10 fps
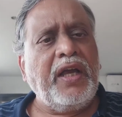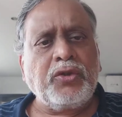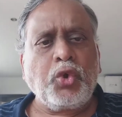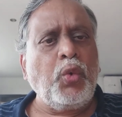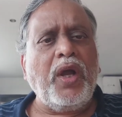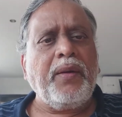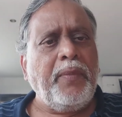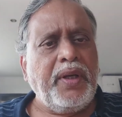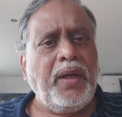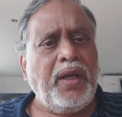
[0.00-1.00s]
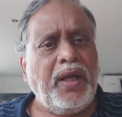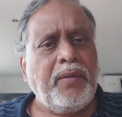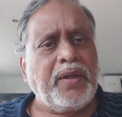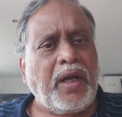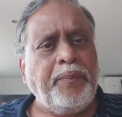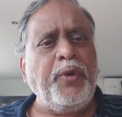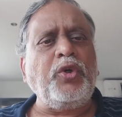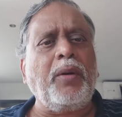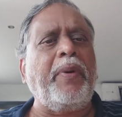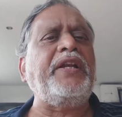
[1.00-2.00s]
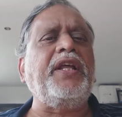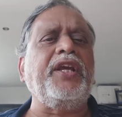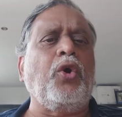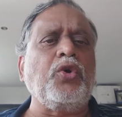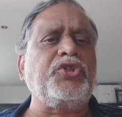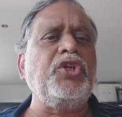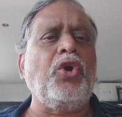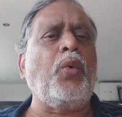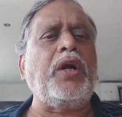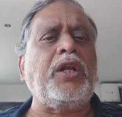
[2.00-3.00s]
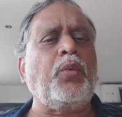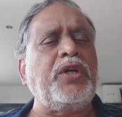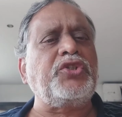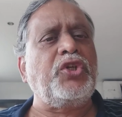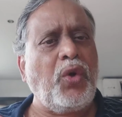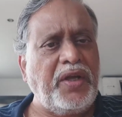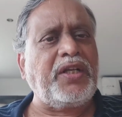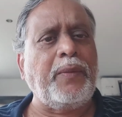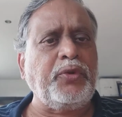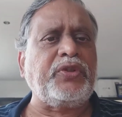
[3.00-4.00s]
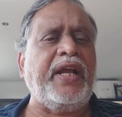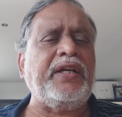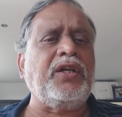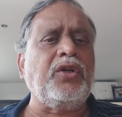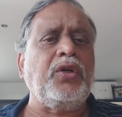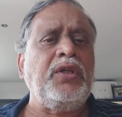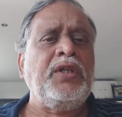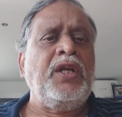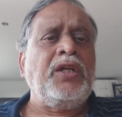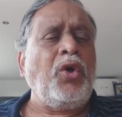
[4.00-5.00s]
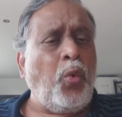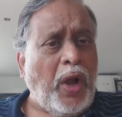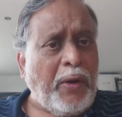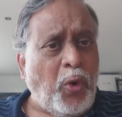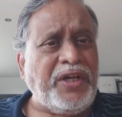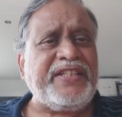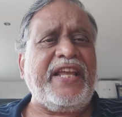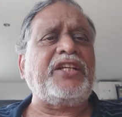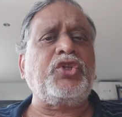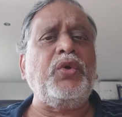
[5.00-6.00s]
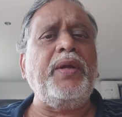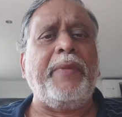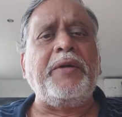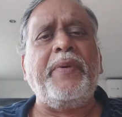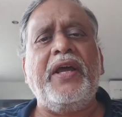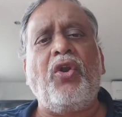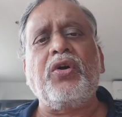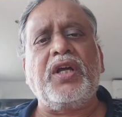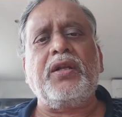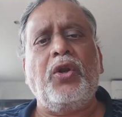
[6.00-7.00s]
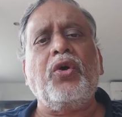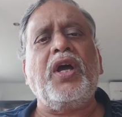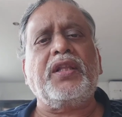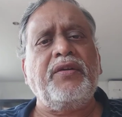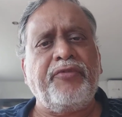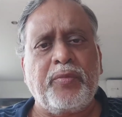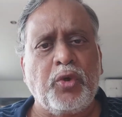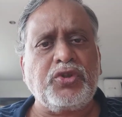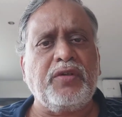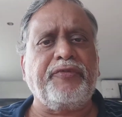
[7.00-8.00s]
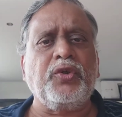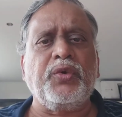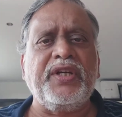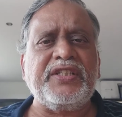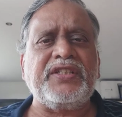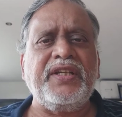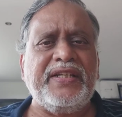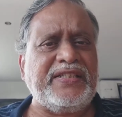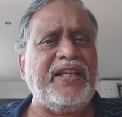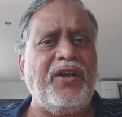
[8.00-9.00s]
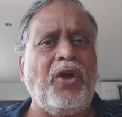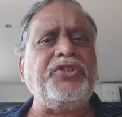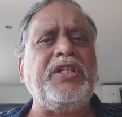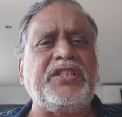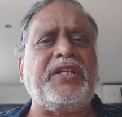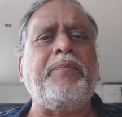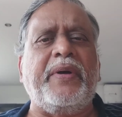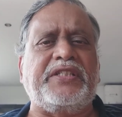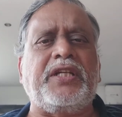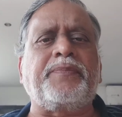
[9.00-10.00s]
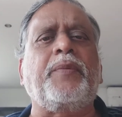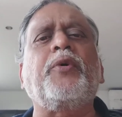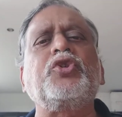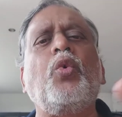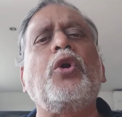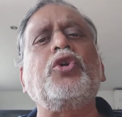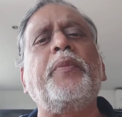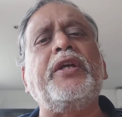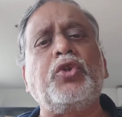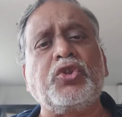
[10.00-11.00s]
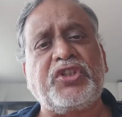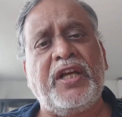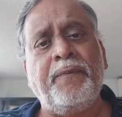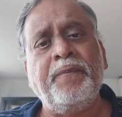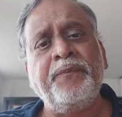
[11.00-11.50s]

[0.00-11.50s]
through a computer binary code 0, 1 and 1, 0. I'll come to that. Now, what is actually meant by a logarithm for most of you is, it's a logic step by step. Suppose you want to make dosa,